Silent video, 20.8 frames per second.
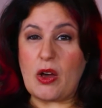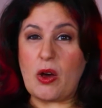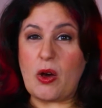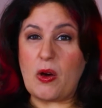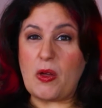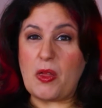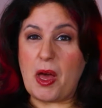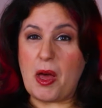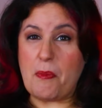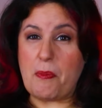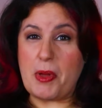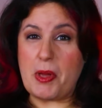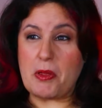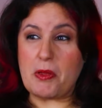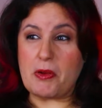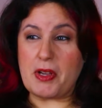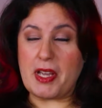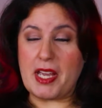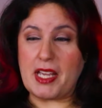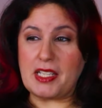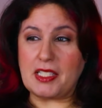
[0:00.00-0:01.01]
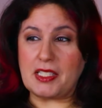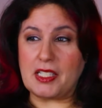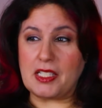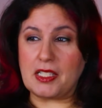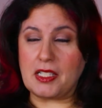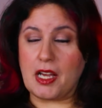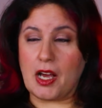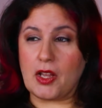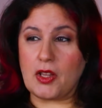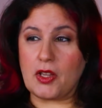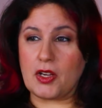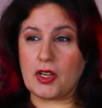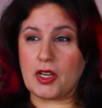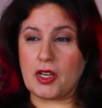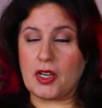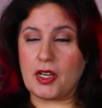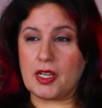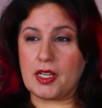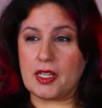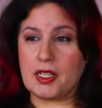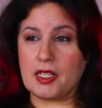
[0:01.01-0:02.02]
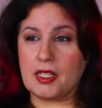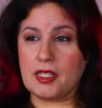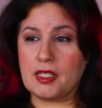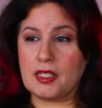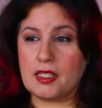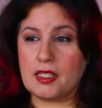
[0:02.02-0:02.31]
Oh, that pillowcase does not look good.